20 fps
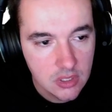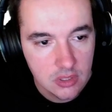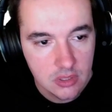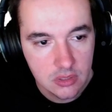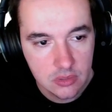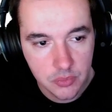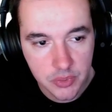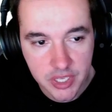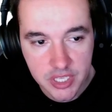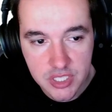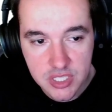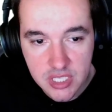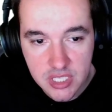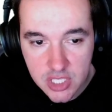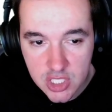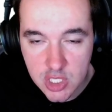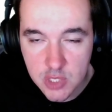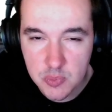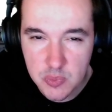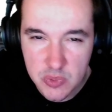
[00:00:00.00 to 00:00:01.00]
we can see its
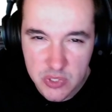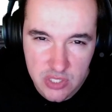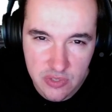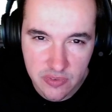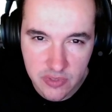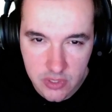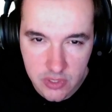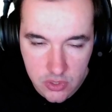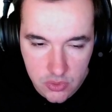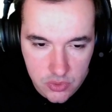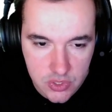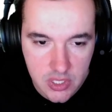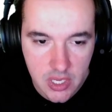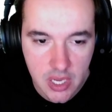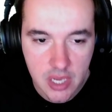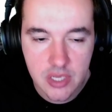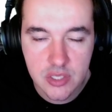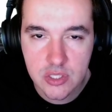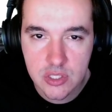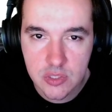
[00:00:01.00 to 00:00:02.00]
specific use
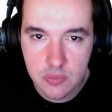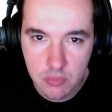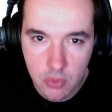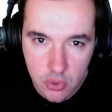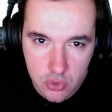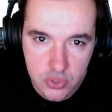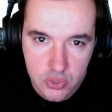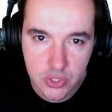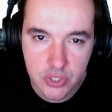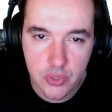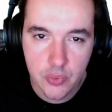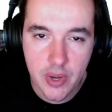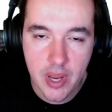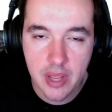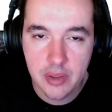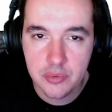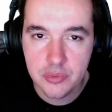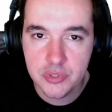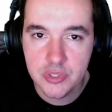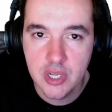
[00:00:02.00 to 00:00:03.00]
cases mostly
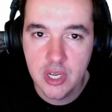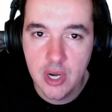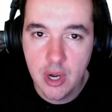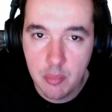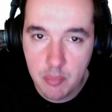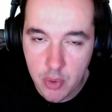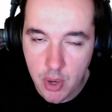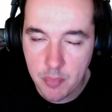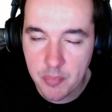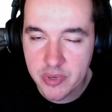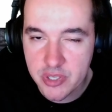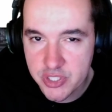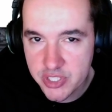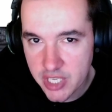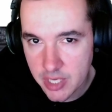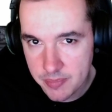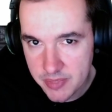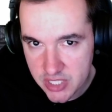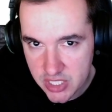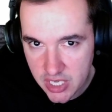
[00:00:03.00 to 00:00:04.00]
around proper
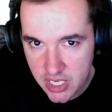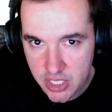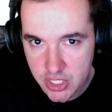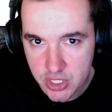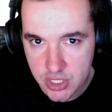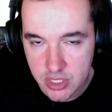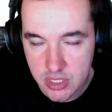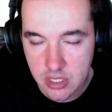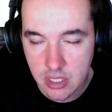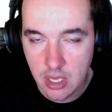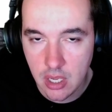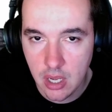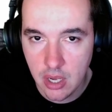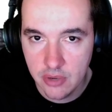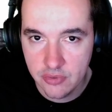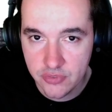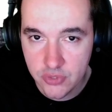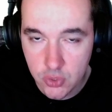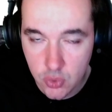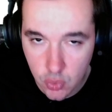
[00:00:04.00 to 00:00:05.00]
segmentation of
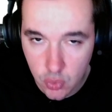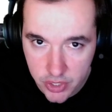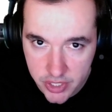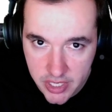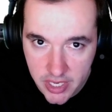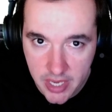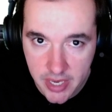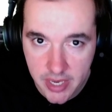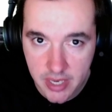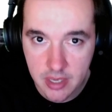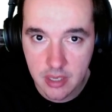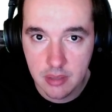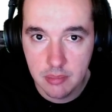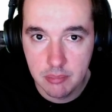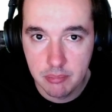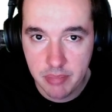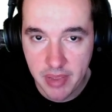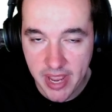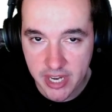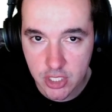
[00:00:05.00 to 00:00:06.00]
your data
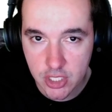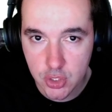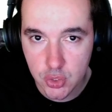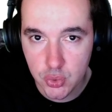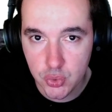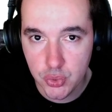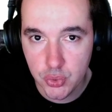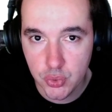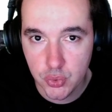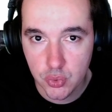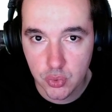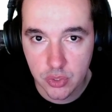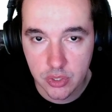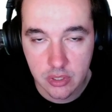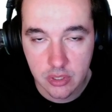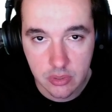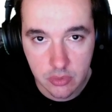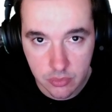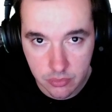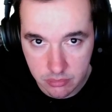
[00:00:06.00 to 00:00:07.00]
back to your
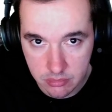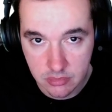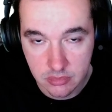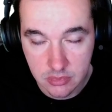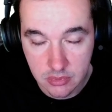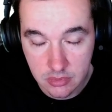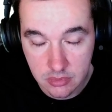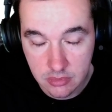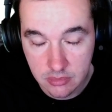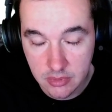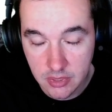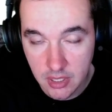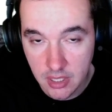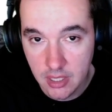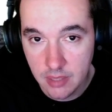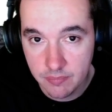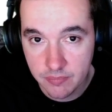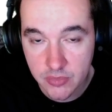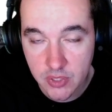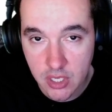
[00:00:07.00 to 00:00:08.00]

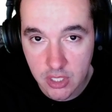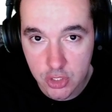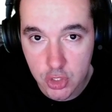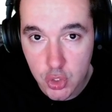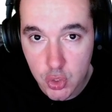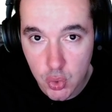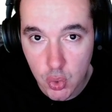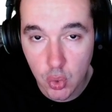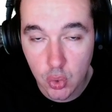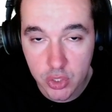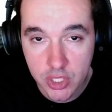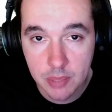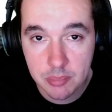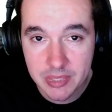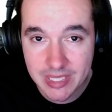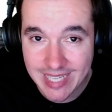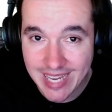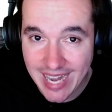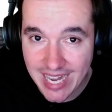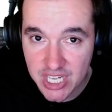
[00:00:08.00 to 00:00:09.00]
controlled
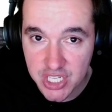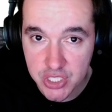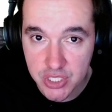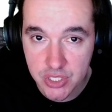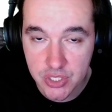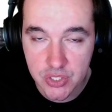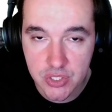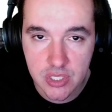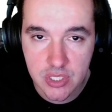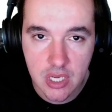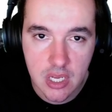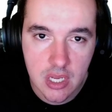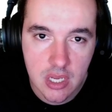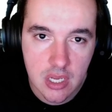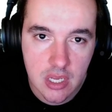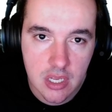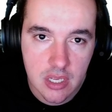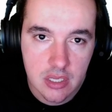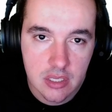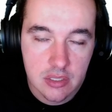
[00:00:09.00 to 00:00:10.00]
applications,
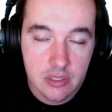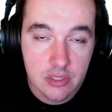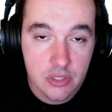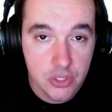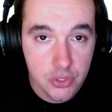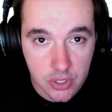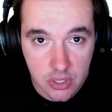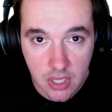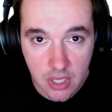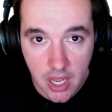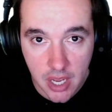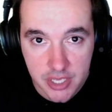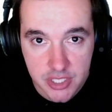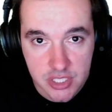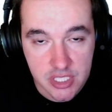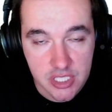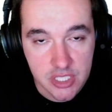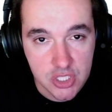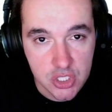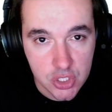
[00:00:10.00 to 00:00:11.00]
utilizing
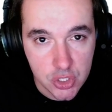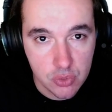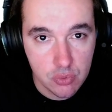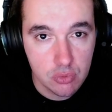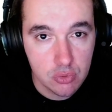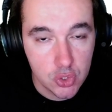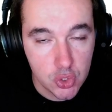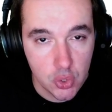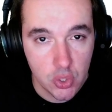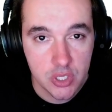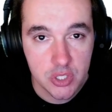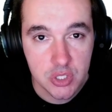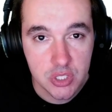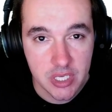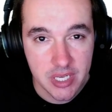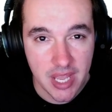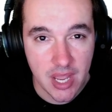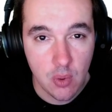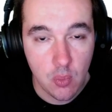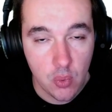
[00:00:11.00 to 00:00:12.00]
a zero trust
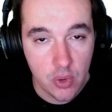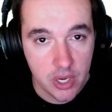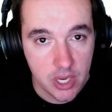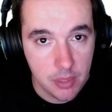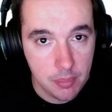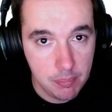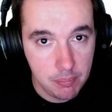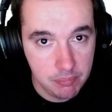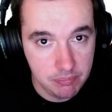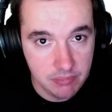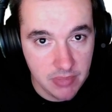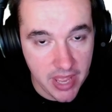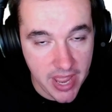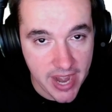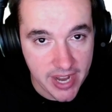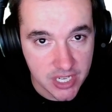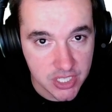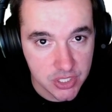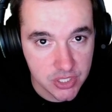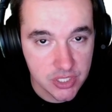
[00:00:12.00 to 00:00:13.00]
network
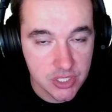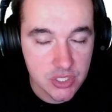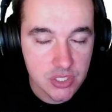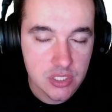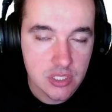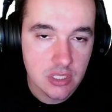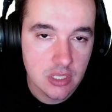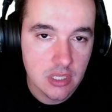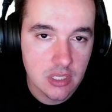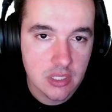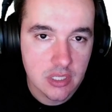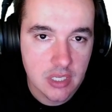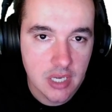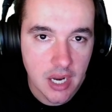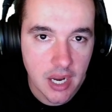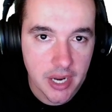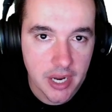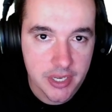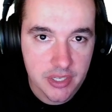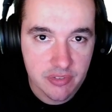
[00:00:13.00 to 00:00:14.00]
access
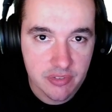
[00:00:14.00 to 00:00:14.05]
kind of